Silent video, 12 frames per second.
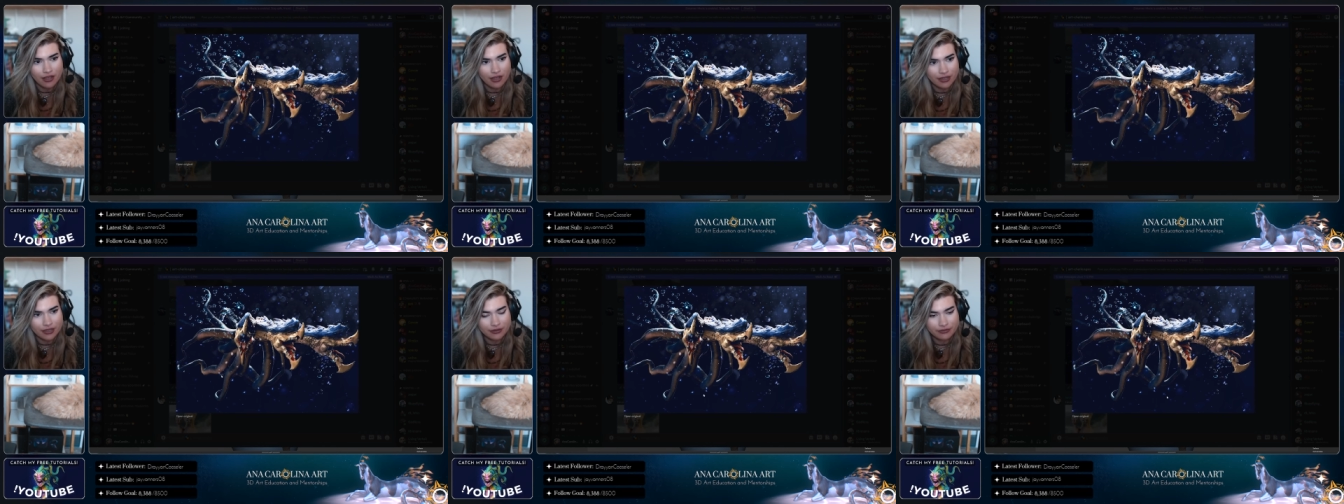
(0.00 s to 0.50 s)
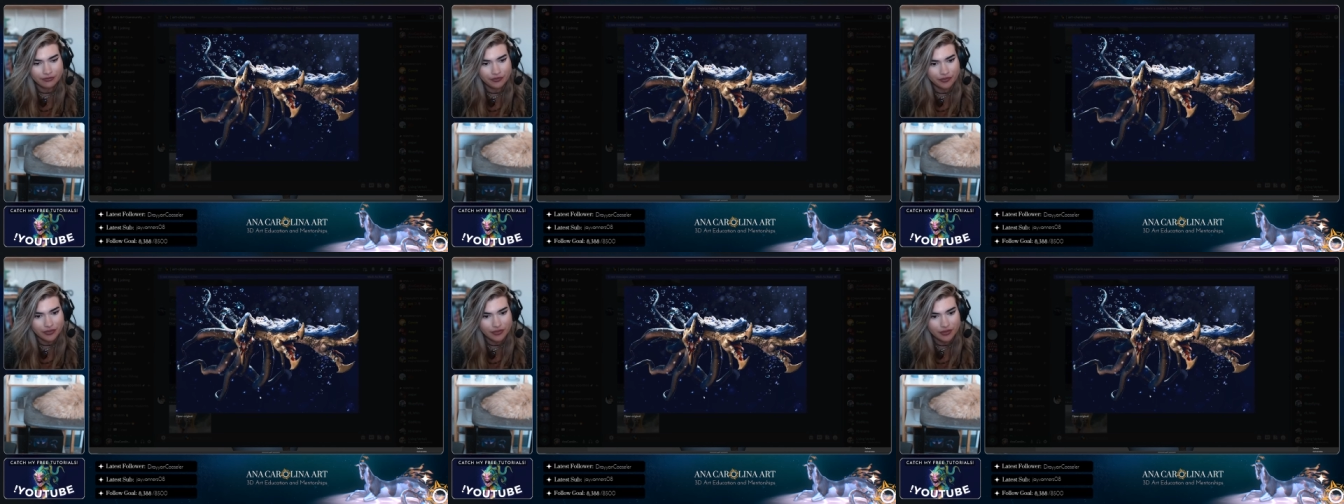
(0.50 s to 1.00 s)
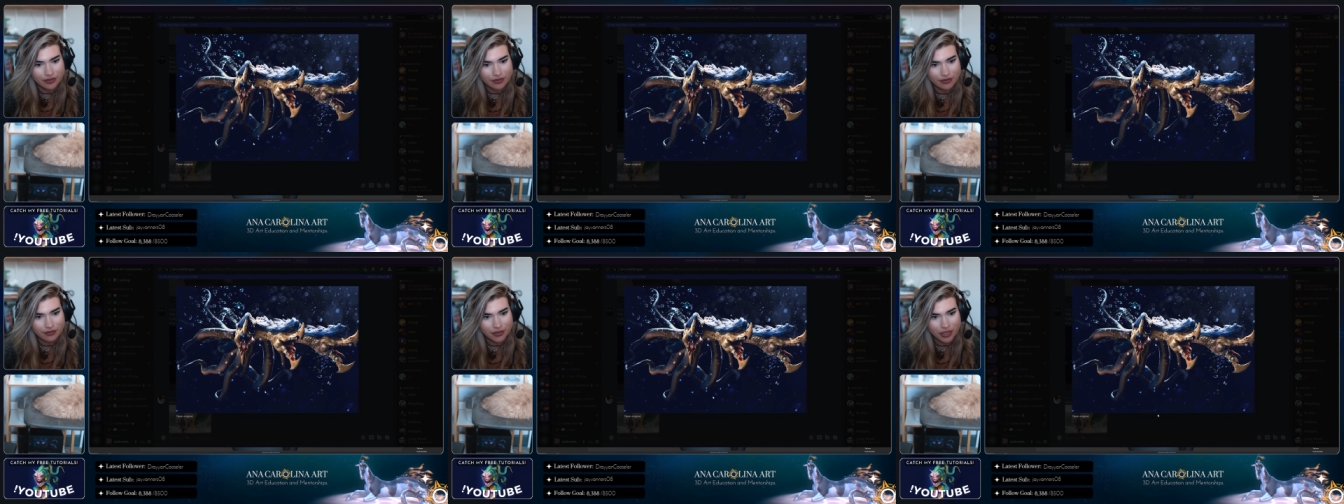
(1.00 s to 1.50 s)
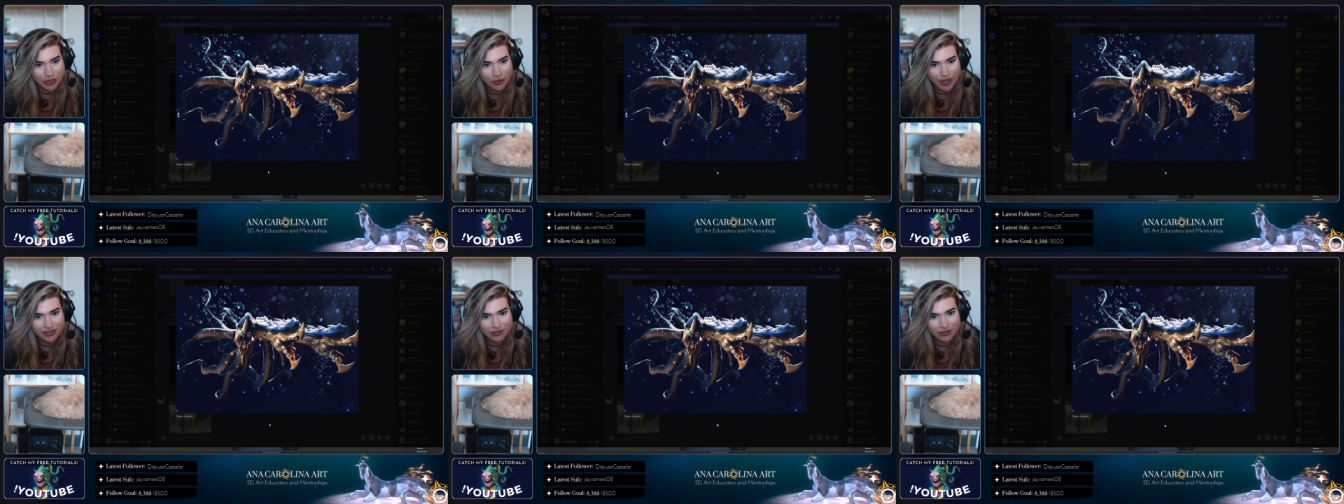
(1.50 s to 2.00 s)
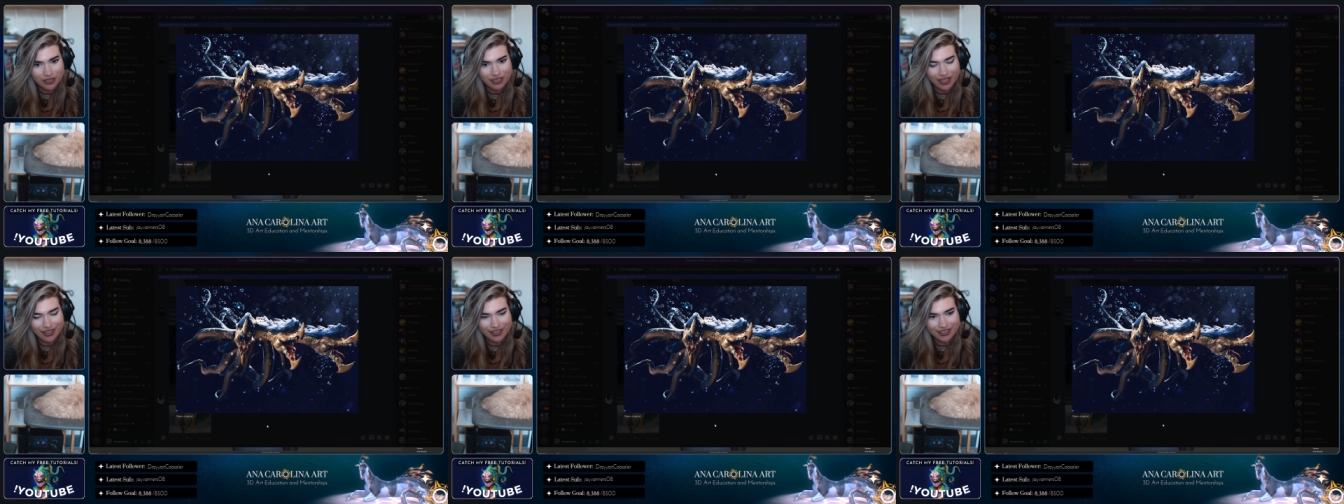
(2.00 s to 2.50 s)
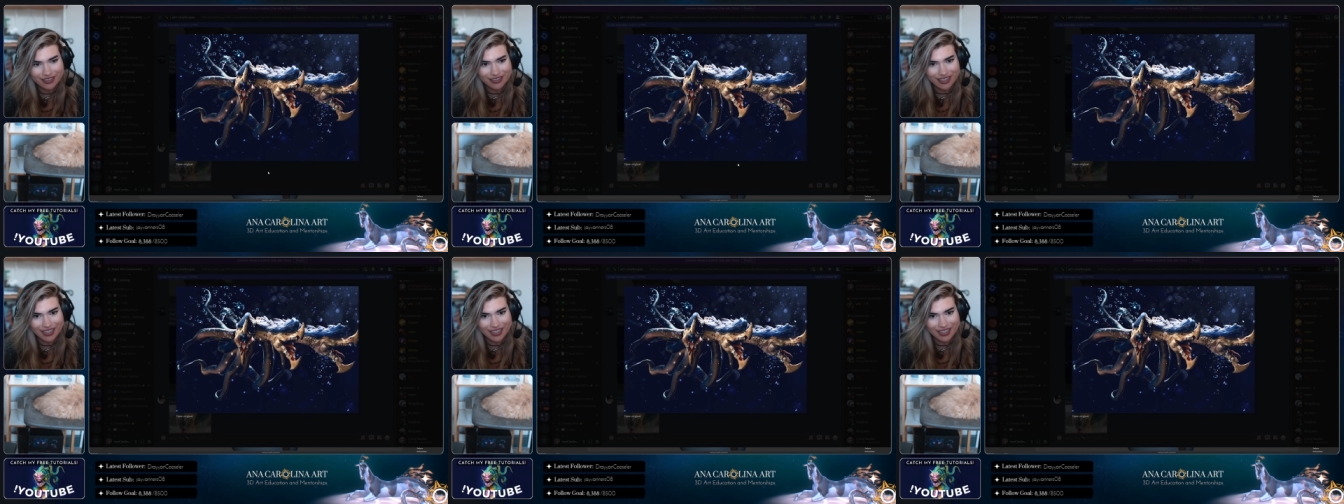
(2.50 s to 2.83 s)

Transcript: Um, Otherwise, I really like it.